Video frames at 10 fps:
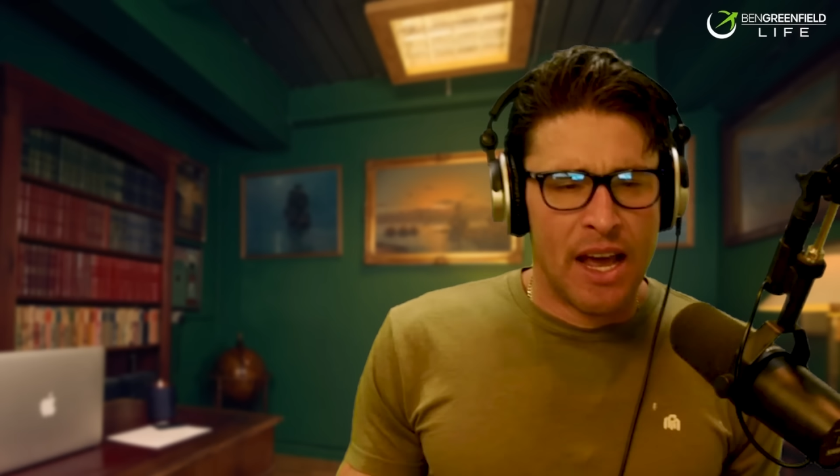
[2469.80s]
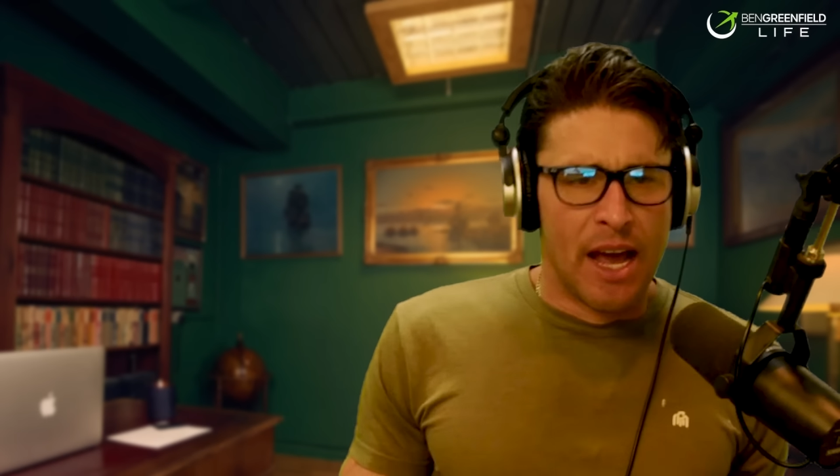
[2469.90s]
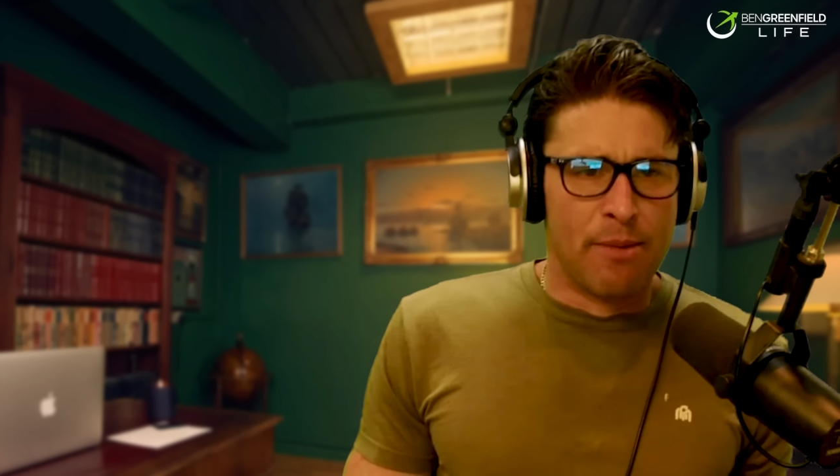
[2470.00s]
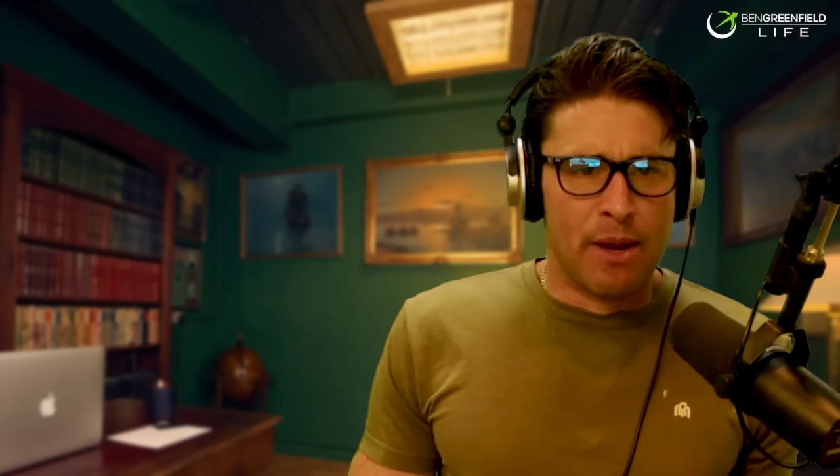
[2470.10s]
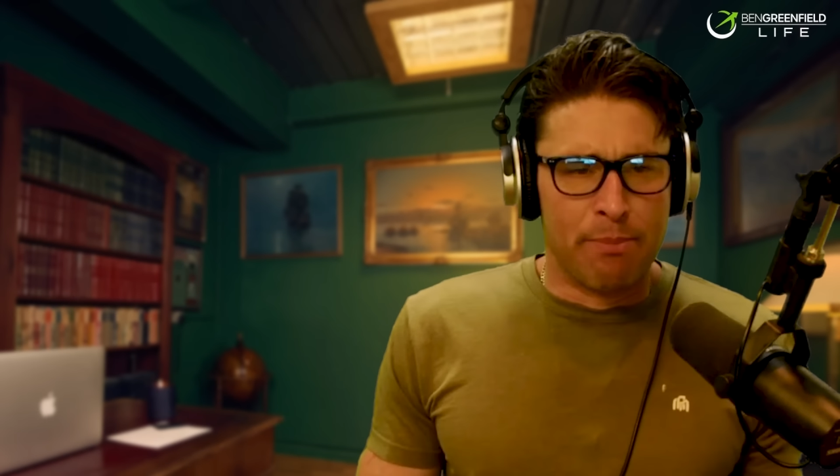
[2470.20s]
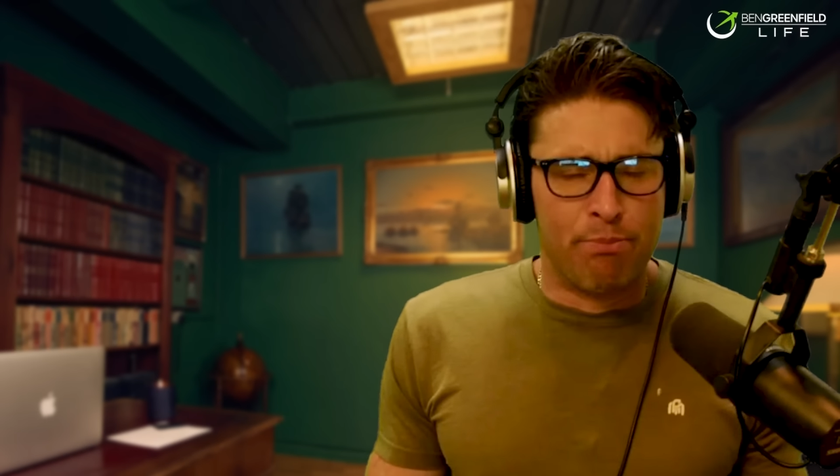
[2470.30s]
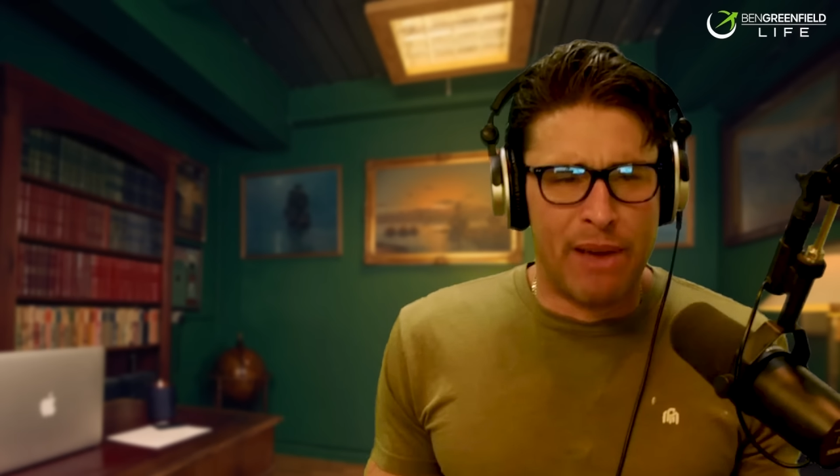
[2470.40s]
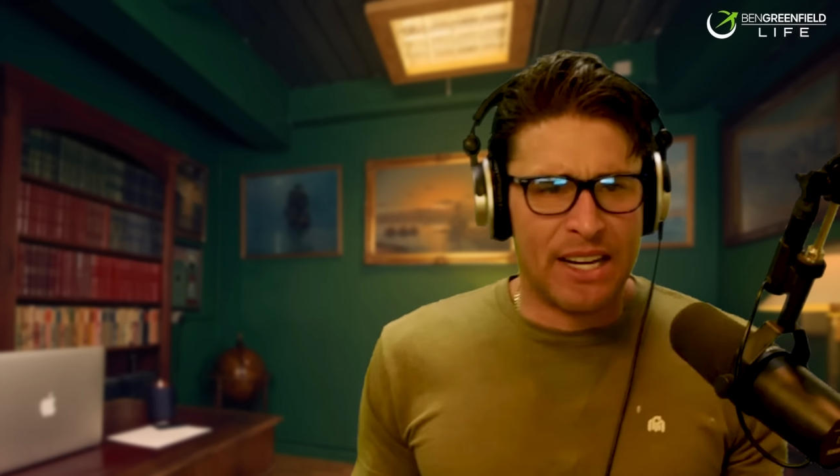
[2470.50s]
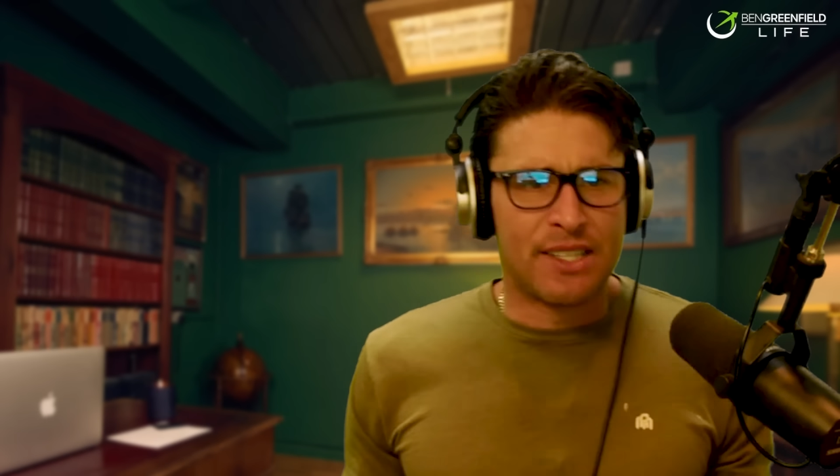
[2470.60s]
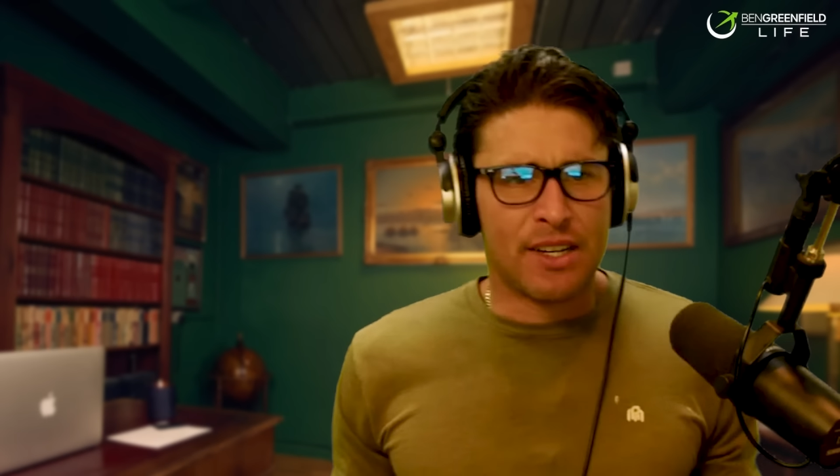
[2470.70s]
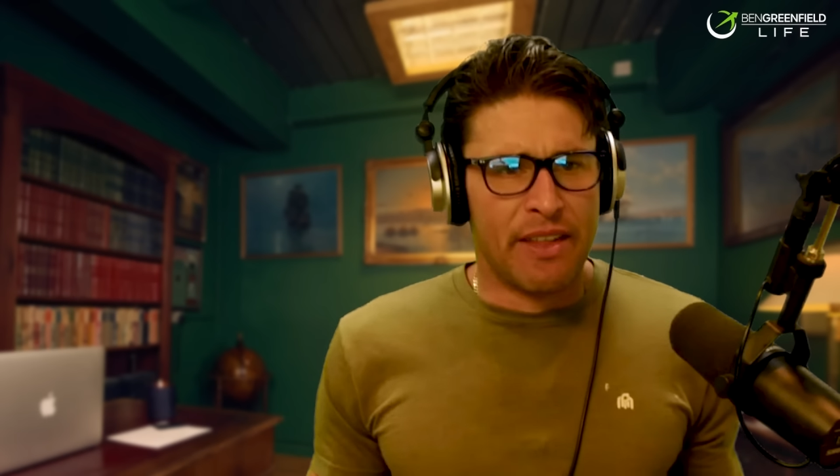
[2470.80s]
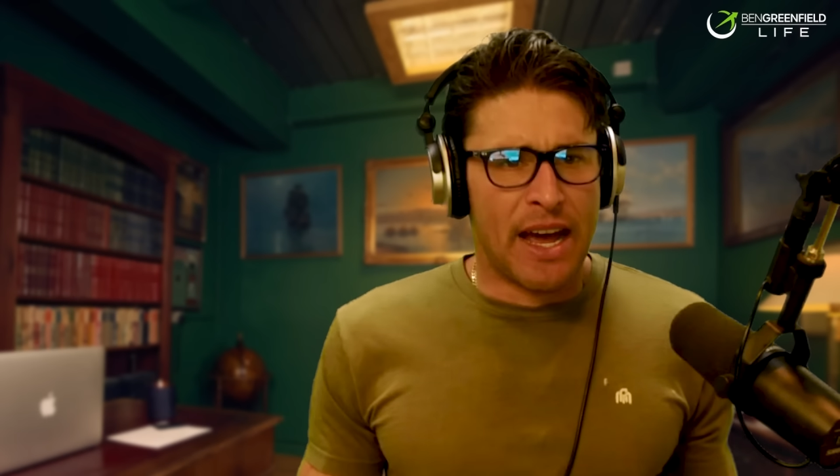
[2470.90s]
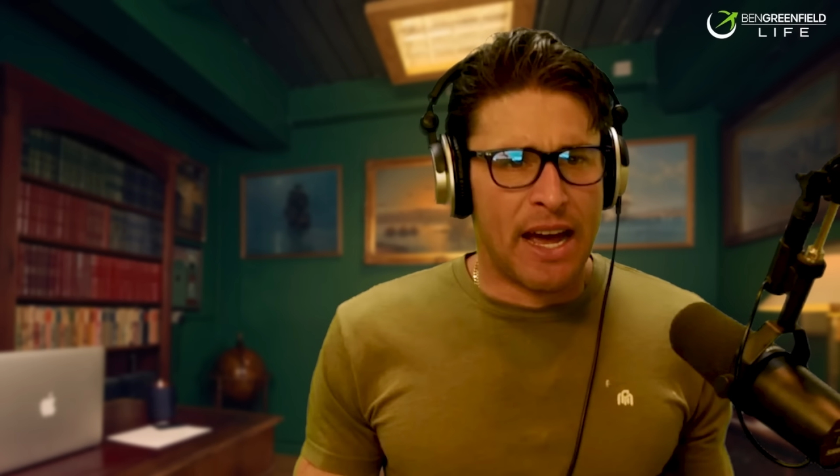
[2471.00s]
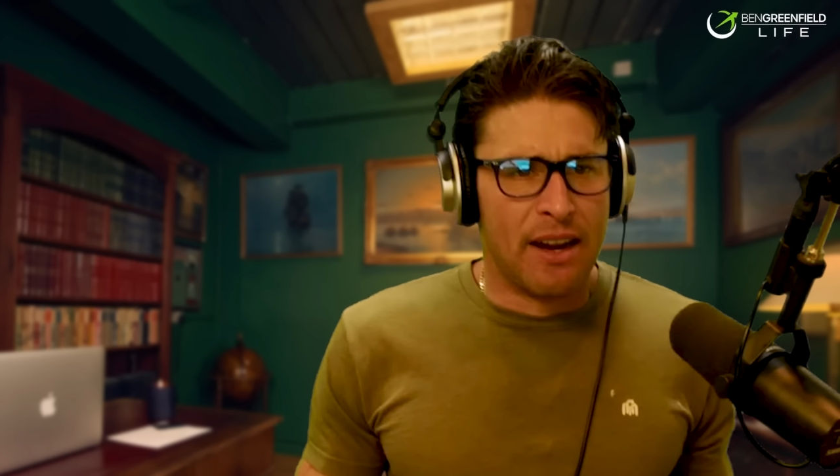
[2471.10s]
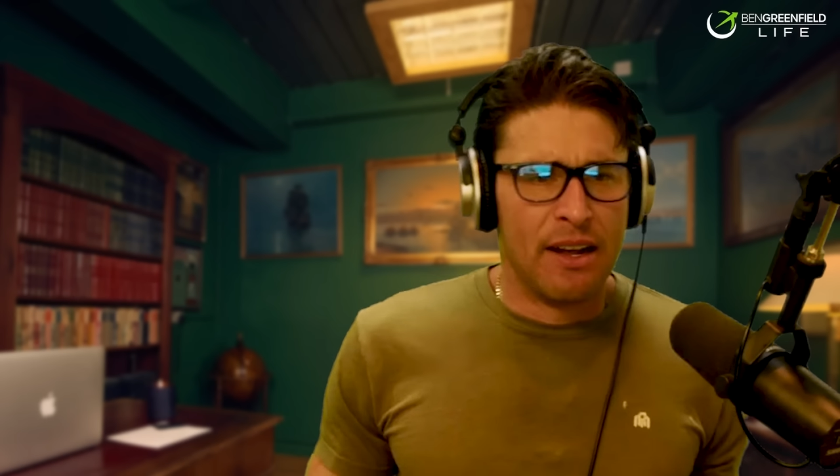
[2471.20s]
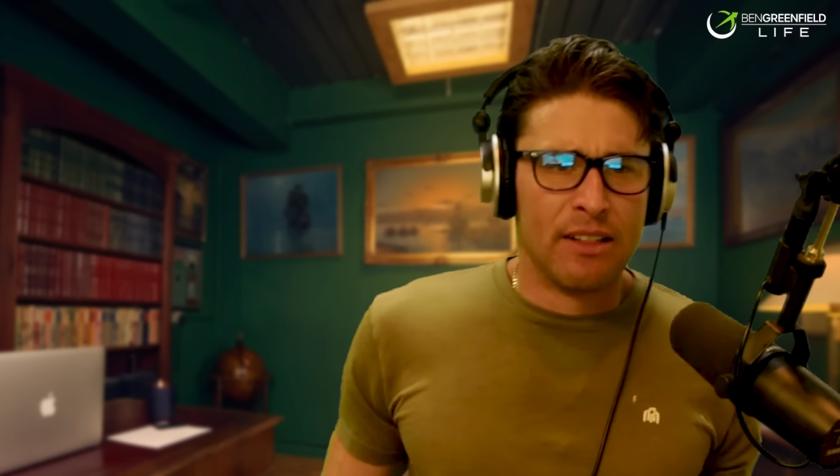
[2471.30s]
And based on that,